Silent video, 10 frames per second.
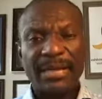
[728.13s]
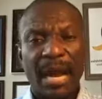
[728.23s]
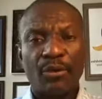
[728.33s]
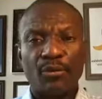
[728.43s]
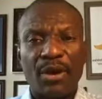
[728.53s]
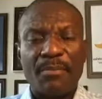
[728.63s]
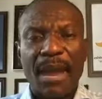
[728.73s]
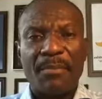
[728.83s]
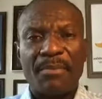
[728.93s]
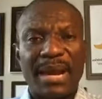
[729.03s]
Now,
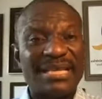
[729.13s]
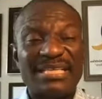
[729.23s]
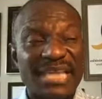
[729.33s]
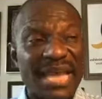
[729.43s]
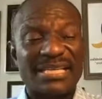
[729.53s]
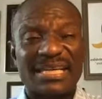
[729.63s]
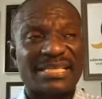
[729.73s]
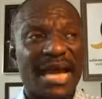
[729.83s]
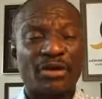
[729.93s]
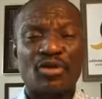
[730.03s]
remember, Jesus
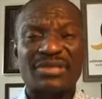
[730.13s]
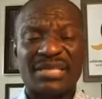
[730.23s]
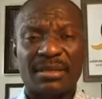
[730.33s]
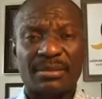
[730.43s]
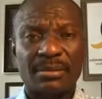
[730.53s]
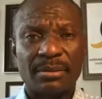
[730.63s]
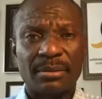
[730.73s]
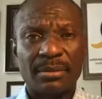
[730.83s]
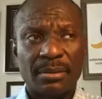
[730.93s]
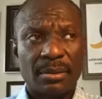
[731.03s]
had no sin.
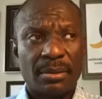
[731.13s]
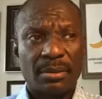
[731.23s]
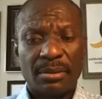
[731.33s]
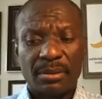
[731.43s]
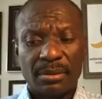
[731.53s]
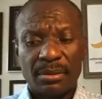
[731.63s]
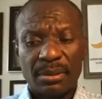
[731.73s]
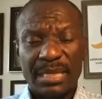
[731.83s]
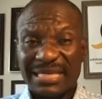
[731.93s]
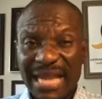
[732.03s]

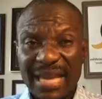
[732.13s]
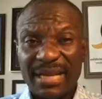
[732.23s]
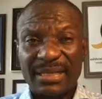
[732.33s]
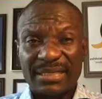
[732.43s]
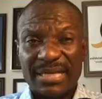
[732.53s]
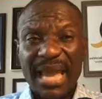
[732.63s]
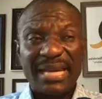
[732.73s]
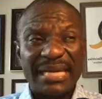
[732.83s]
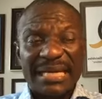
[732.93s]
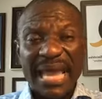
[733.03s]
Is there any
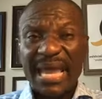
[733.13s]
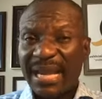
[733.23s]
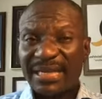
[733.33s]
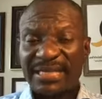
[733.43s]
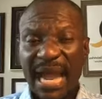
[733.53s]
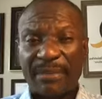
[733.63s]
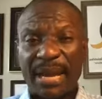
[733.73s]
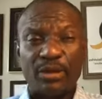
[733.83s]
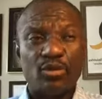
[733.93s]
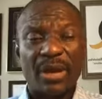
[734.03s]
day, any time
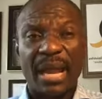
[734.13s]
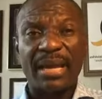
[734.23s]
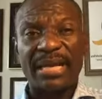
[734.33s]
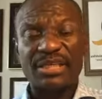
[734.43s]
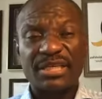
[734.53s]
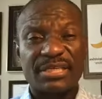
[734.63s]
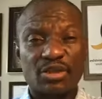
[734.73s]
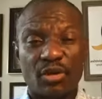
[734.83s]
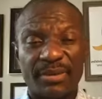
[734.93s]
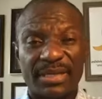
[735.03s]
that you heard that Jesus
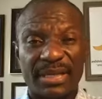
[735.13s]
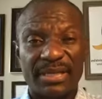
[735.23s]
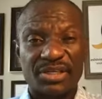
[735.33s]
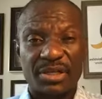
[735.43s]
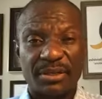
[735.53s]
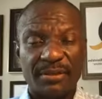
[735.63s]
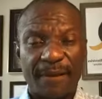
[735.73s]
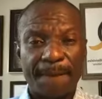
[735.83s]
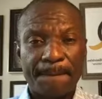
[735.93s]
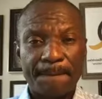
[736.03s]
committed any sin?
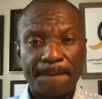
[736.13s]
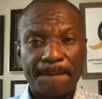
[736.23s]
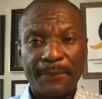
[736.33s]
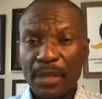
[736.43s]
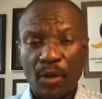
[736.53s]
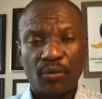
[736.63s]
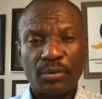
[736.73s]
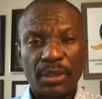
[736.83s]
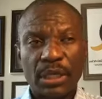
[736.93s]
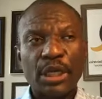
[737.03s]
No.
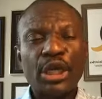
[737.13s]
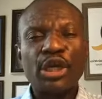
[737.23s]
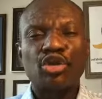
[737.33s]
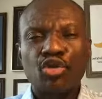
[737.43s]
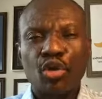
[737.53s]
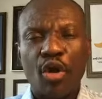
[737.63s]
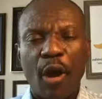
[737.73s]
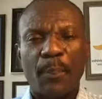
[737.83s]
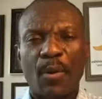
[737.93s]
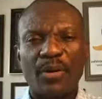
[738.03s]
He took
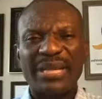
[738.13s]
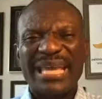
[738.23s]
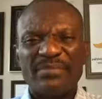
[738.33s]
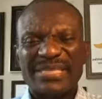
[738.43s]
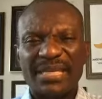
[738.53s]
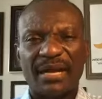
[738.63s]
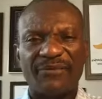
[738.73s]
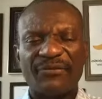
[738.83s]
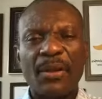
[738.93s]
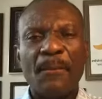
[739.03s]
upon
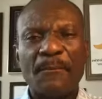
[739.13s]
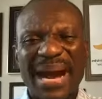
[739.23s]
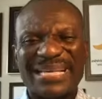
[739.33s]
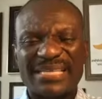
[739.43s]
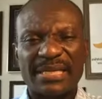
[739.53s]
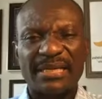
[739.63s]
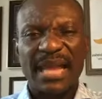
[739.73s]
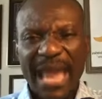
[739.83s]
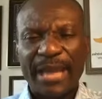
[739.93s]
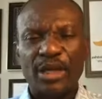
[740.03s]
himself my sin
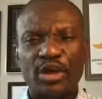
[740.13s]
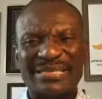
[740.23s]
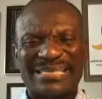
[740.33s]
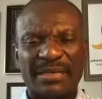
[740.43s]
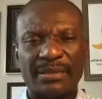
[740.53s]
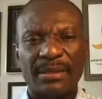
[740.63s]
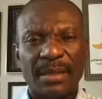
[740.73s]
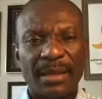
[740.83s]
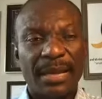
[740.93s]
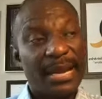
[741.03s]
and your sin,
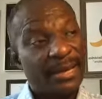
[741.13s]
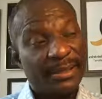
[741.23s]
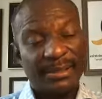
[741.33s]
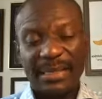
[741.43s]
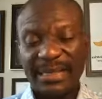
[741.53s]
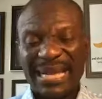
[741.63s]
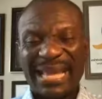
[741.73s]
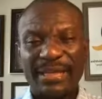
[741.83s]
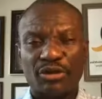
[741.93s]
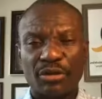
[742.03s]
and he
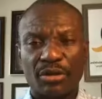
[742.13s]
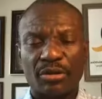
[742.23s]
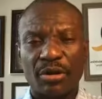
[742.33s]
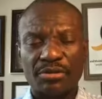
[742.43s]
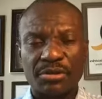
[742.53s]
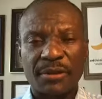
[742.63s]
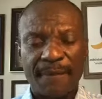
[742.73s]
nailed it to the cross.